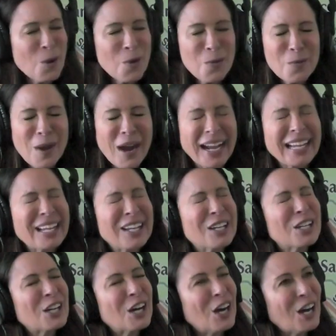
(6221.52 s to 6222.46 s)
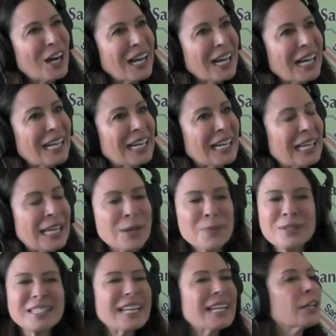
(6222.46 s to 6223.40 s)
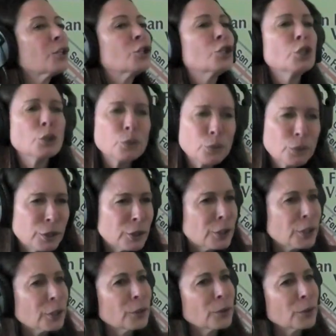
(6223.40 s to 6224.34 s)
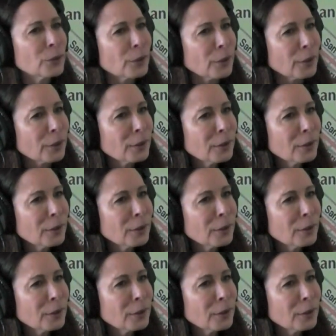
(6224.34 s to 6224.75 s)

Oh, my God. He was like a dude's dude.